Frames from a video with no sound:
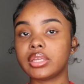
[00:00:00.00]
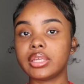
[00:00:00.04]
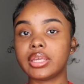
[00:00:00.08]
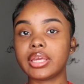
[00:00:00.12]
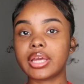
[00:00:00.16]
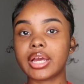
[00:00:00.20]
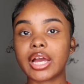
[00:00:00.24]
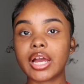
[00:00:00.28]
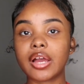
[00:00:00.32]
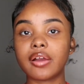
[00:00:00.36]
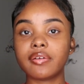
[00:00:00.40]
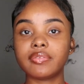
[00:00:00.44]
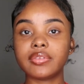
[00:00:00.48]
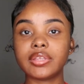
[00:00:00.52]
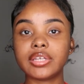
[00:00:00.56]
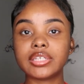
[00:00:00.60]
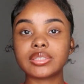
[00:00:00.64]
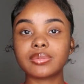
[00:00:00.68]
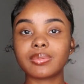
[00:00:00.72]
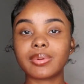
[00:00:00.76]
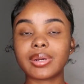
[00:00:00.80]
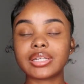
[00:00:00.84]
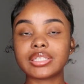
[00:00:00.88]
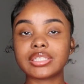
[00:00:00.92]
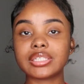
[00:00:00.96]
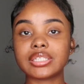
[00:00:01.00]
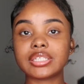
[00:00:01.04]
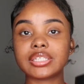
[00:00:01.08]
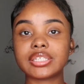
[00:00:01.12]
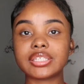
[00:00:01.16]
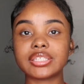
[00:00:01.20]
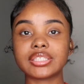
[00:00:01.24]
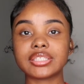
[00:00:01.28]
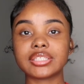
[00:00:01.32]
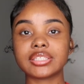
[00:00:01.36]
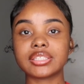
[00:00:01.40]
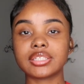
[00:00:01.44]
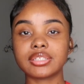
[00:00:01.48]
yeah, I have these
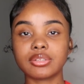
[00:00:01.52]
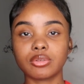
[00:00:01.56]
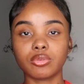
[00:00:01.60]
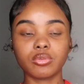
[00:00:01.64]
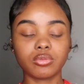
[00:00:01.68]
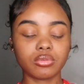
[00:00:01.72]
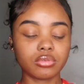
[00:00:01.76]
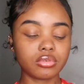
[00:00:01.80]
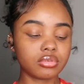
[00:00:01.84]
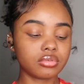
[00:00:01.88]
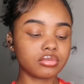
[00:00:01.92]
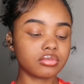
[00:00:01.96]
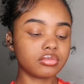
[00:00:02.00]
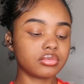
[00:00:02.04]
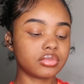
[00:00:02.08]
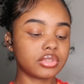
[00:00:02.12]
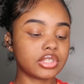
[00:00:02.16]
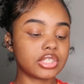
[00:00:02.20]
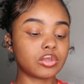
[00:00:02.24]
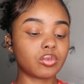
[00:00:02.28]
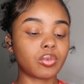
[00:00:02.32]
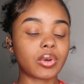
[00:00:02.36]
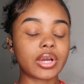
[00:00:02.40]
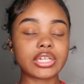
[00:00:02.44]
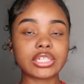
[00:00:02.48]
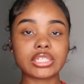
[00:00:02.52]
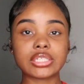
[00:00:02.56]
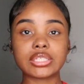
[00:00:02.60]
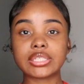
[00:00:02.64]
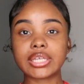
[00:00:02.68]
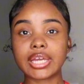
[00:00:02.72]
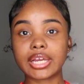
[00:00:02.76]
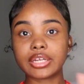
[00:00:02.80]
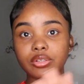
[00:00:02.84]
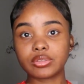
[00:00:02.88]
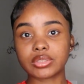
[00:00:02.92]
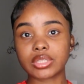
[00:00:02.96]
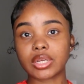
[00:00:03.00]
wedges. Ooh, these wedge
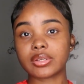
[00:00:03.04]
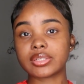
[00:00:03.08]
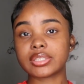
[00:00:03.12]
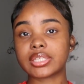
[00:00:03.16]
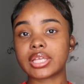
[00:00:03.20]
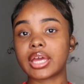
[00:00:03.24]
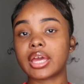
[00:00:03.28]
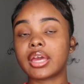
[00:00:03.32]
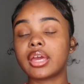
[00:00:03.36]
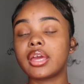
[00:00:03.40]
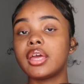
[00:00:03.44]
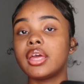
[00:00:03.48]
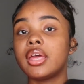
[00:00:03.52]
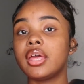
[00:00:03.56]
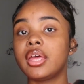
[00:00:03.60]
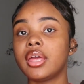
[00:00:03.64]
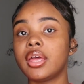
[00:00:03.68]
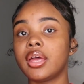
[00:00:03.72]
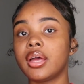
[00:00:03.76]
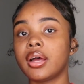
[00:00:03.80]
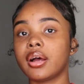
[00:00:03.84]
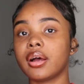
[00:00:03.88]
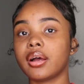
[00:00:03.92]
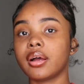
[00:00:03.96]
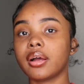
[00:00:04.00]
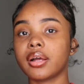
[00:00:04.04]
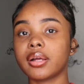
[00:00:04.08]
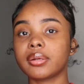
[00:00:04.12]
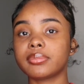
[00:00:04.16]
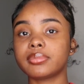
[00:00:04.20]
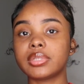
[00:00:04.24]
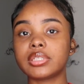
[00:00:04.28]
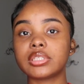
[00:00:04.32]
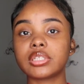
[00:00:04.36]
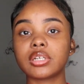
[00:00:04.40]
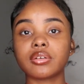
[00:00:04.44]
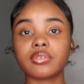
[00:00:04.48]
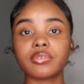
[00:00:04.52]
sandals, I'll say. Um,
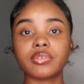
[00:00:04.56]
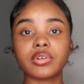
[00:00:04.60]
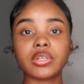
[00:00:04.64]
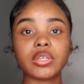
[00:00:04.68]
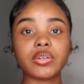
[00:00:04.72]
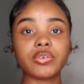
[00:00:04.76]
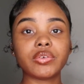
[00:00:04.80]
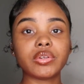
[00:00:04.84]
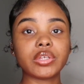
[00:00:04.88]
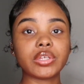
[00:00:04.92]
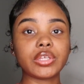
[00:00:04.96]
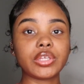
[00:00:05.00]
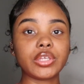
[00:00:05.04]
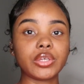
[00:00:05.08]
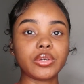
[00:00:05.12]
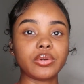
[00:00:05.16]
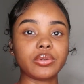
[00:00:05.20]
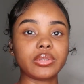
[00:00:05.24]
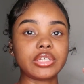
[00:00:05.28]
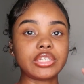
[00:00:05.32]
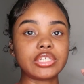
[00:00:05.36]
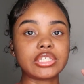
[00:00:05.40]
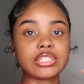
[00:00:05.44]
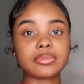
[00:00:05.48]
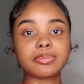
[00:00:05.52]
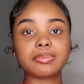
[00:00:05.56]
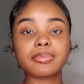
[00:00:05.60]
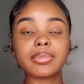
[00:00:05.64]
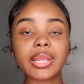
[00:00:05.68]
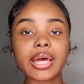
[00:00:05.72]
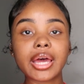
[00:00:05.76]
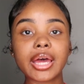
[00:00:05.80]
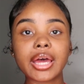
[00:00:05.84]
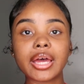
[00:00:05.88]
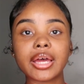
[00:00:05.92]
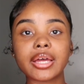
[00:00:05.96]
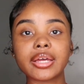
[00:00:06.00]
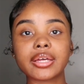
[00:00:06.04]
these are really, really cute. They're just
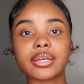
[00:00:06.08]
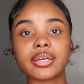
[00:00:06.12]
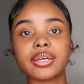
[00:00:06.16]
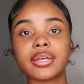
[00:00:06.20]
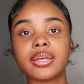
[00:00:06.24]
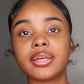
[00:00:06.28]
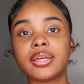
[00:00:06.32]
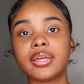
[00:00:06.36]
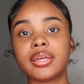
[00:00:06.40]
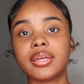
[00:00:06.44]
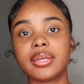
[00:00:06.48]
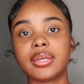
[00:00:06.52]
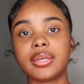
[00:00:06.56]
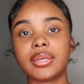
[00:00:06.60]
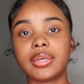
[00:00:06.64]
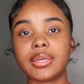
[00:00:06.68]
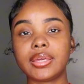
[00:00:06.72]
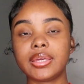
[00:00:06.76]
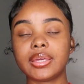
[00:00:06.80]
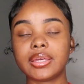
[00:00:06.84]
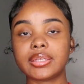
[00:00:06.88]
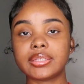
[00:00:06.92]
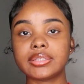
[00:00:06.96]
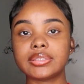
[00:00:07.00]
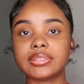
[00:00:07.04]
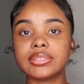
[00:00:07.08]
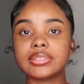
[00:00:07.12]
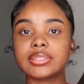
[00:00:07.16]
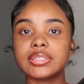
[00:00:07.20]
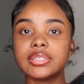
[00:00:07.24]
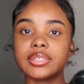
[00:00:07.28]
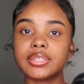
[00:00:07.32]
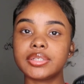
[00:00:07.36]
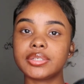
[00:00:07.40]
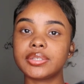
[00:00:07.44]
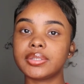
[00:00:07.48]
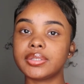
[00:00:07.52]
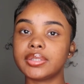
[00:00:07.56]
black. And
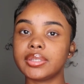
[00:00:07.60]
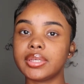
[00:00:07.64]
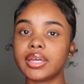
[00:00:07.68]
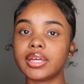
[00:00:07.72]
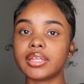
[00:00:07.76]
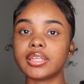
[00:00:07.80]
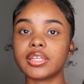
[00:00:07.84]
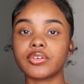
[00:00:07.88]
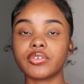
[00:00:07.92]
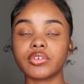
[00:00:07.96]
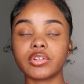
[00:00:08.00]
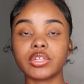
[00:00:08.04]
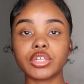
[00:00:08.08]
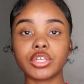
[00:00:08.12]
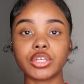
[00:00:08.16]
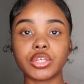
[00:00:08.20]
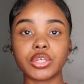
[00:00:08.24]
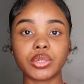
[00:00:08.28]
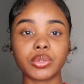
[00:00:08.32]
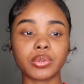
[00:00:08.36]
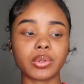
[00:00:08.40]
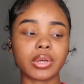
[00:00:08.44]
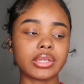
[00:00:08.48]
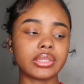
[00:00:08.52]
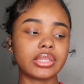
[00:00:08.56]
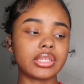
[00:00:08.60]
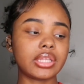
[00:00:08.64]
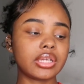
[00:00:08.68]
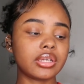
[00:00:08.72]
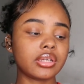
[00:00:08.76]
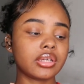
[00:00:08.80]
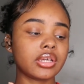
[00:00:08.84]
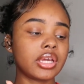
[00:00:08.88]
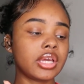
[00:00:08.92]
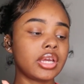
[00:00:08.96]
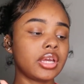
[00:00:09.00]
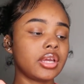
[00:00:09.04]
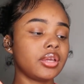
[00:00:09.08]
yeah, they're really cute. I
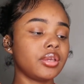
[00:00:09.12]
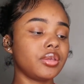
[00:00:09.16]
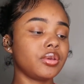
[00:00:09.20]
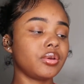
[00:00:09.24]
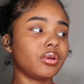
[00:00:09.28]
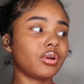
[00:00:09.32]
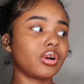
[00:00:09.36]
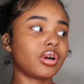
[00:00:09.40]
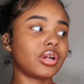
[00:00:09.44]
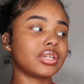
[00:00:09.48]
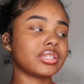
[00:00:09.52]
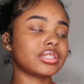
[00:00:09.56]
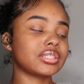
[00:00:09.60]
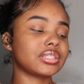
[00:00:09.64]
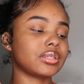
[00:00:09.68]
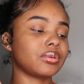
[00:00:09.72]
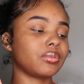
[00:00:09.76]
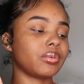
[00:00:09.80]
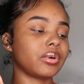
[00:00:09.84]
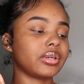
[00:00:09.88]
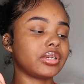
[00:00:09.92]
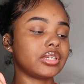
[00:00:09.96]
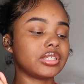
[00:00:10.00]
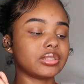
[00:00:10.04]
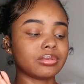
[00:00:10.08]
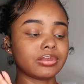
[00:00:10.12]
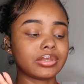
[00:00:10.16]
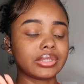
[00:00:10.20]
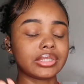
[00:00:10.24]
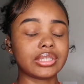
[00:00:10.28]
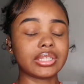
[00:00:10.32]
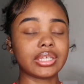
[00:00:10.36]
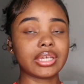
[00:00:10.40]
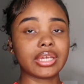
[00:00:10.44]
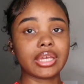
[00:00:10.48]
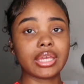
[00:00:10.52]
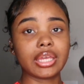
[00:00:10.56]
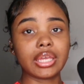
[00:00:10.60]
think you can honestly wear these with
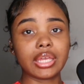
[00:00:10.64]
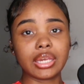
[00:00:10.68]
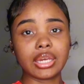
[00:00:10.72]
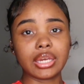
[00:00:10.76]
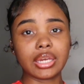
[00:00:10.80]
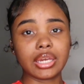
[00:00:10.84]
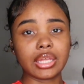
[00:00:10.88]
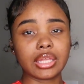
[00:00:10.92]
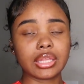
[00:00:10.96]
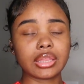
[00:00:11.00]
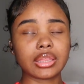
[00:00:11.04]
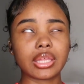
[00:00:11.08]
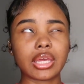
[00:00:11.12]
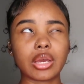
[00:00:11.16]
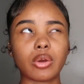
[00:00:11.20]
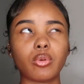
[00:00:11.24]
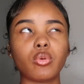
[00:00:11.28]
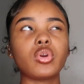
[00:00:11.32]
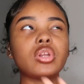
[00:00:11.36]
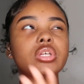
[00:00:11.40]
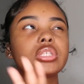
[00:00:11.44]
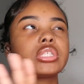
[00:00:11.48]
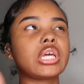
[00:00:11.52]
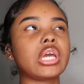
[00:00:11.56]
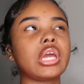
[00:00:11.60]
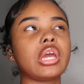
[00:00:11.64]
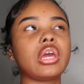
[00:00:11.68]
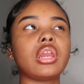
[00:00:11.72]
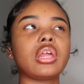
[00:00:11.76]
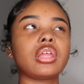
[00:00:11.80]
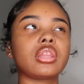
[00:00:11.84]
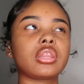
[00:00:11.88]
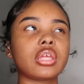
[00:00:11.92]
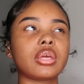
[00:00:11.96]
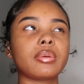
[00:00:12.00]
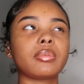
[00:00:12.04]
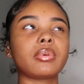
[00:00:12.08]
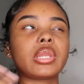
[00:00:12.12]
anything. I wouldn't say
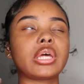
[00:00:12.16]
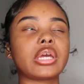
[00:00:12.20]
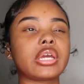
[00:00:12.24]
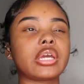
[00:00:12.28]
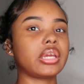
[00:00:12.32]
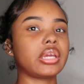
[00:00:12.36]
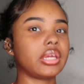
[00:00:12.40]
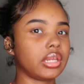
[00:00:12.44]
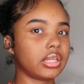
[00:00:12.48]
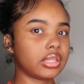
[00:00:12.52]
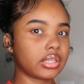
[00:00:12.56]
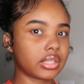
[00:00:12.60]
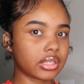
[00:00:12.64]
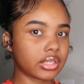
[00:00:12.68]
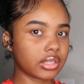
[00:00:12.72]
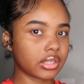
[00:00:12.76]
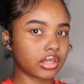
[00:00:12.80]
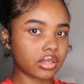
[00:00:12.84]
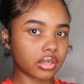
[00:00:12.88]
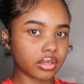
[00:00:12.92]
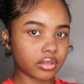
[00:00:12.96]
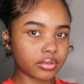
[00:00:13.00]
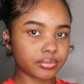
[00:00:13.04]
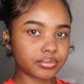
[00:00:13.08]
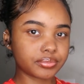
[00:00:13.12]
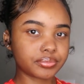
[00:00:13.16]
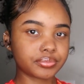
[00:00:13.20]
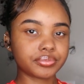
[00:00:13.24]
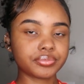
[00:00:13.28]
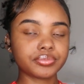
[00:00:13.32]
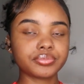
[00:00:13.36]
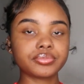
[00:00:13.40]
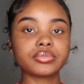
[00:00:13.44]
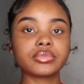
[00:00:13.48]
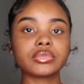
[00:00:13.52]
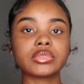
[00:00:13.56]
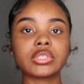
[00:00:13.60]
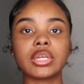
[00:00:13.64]
anything, but anything, you know?
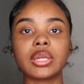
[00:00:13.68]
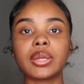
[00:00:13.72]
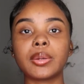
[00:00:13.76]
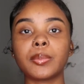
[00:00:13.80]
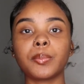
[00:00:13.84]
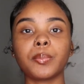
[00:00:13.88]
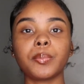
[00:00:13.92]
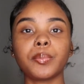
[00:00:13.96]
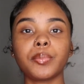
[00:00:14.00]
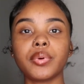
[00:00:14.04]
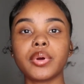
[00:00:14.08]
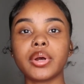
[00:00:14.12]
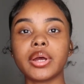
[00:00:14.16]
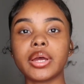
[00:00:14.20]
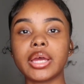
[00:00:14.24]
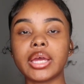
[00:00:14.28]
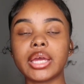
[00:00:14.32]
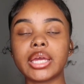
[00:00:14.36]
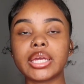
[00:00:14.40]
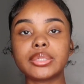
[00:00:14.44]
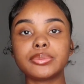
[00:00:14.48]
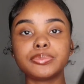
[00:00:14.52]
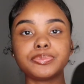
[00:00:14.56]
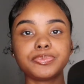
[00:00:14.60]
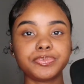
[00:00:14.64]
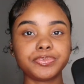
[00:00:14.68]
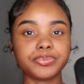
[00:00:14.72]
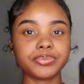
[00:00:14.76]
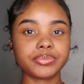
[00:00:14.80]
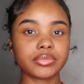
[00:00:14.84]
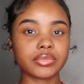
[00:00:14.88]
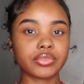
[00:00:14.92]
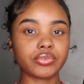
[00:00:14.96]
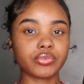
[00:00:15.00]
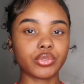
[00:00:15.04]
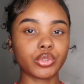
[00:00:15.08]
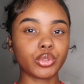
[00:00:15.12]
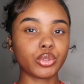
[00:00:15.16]
But
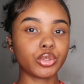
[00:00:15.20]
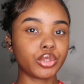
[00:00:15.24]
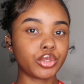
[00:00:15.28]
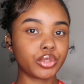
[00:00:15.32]
real